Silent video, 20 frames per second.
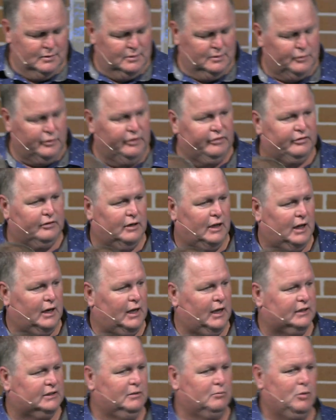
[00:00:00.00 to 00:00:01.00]
reason I
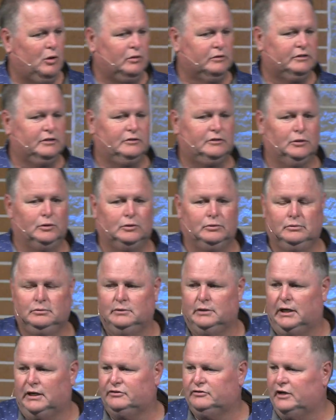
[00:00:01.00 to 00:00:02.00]
like the multi-tool,
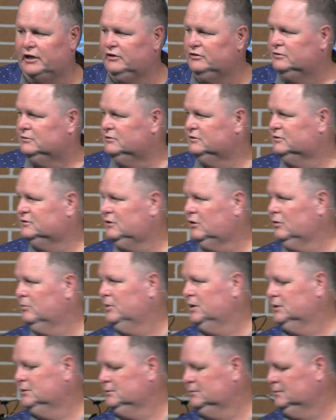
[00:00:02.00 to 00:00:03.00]
and I changed the
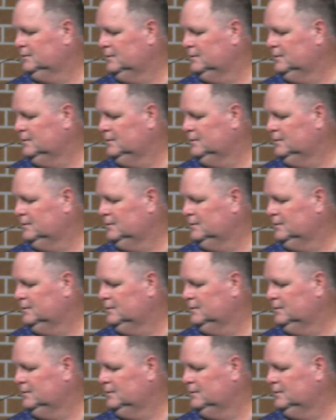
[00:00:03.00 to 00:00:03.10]
sermon,